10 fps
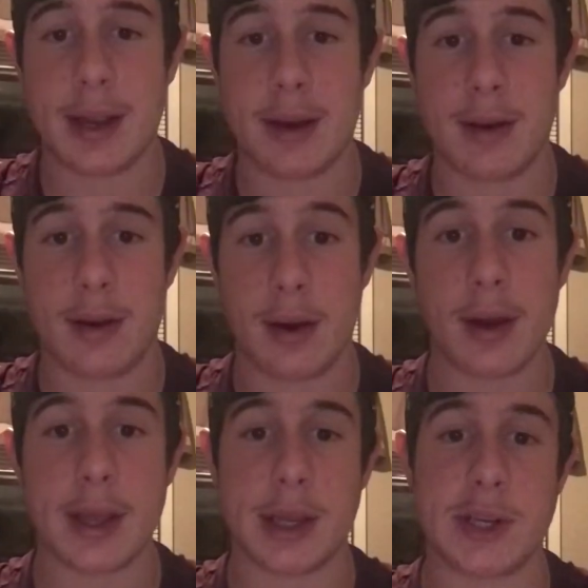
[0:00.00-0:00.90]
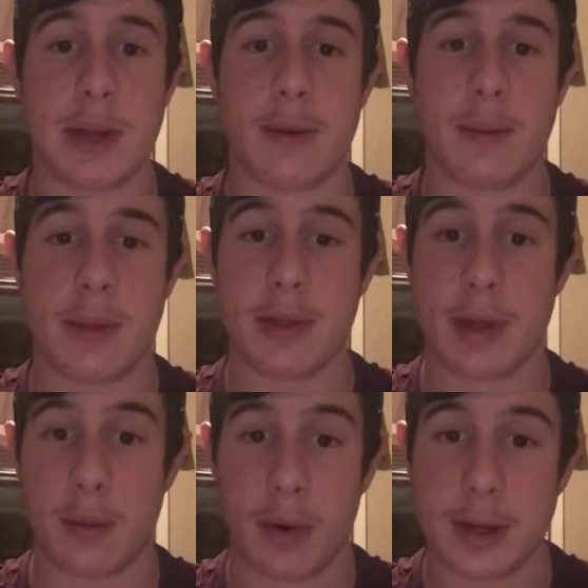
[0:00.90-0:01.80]
and hurting each other with their
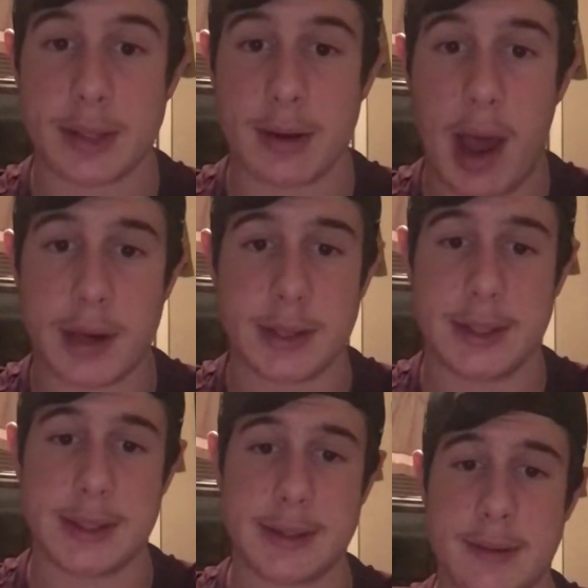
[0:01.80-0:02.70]
words or actions.